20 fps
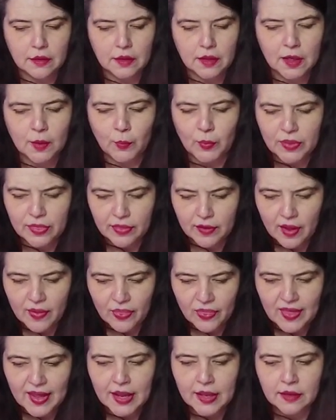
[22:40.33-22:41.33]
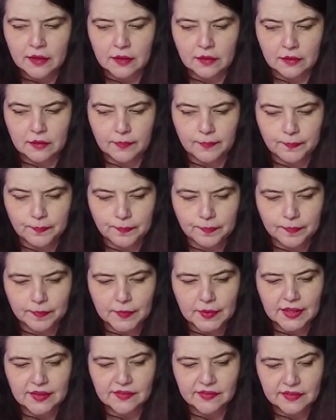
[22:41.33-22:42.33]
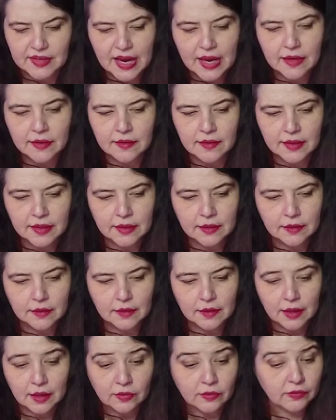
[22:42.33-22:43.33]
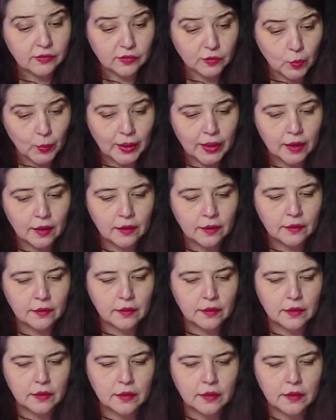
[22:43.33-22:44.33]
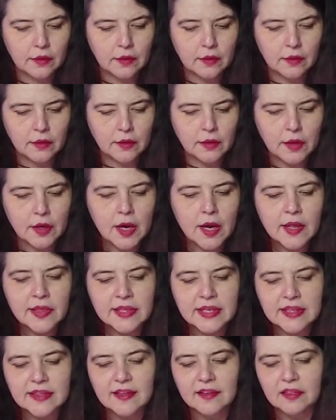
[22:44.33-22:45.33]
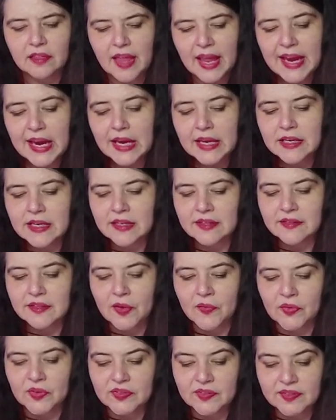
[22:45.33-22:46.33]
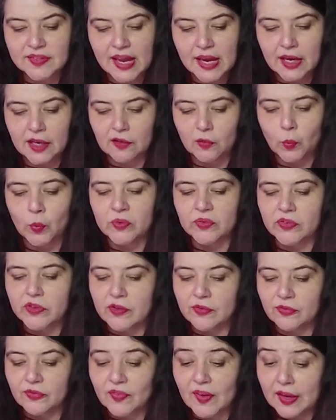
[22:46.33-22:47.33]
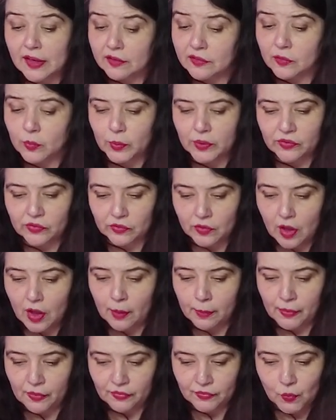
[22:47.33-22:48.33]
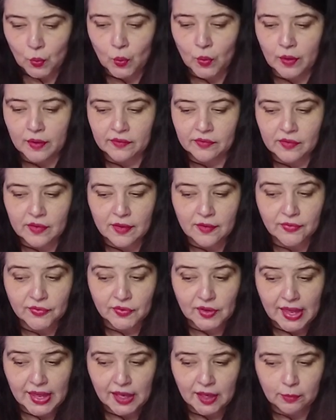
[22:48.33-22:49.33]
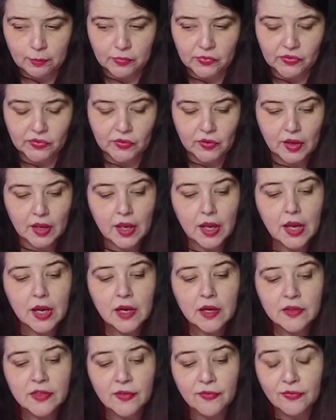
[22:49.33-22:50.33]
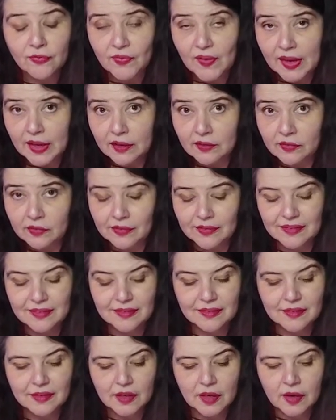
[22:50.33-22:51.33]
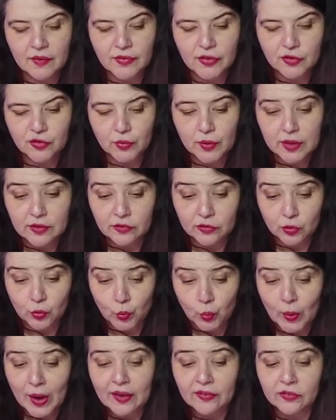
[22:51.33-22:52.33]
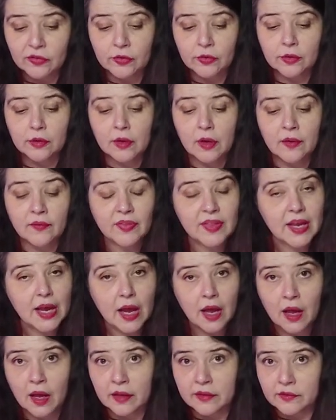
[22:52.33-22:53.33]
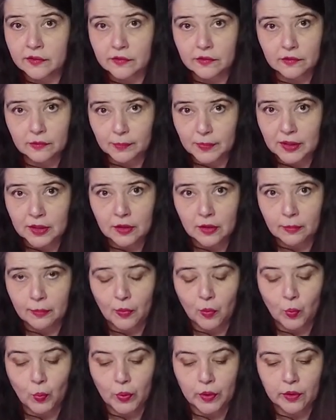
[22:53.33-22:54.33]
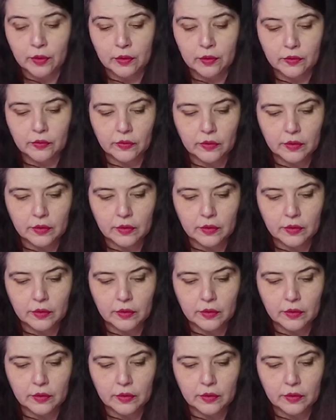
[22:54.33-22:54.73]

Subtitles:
And we thought then, standing in the square, that the likeness of a saint was the face we saw before us in the flames, the face of the transgressor of the unspeakable word.